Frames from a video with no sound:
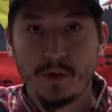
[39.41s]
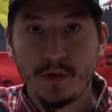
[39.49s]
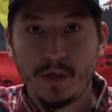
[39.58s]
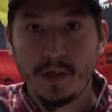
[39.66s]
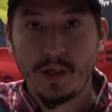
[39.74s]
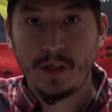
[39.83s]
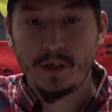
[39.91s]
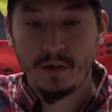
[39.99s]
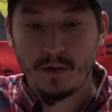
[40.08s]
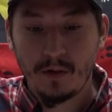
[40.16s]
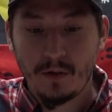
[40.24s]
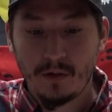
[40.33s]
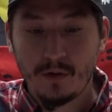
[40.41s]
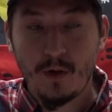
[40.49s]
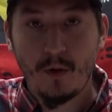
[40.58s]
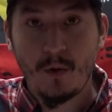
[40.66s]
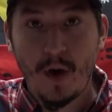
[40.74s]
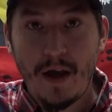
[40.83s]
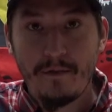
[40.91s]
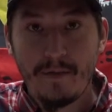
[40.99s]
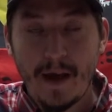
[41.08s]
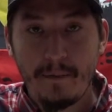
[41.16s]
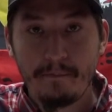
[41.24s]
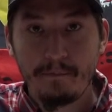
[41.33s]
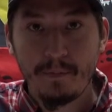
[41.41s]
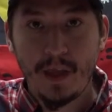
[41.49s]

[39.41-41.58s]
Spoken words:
the Crow FM,